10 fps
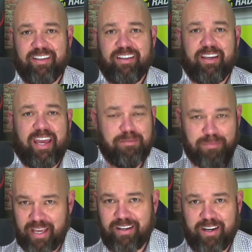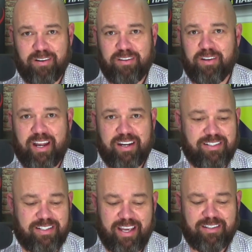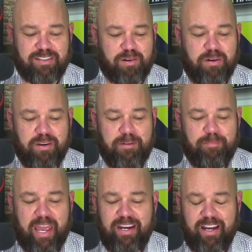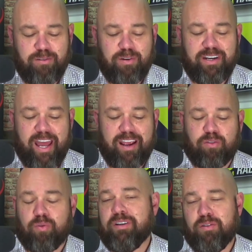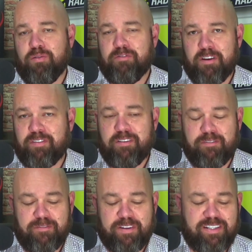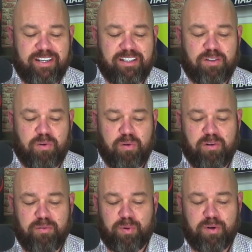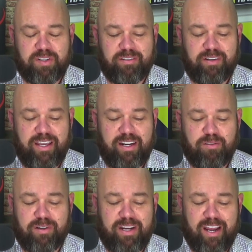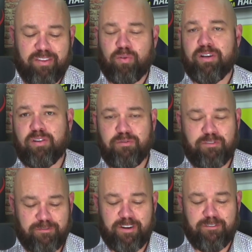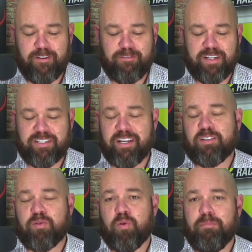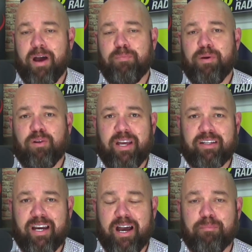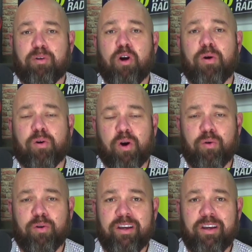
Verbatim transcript: and made here in the United States. So 800 932 5056 to order in person, 800 932 5056 or mypillow.com, promo code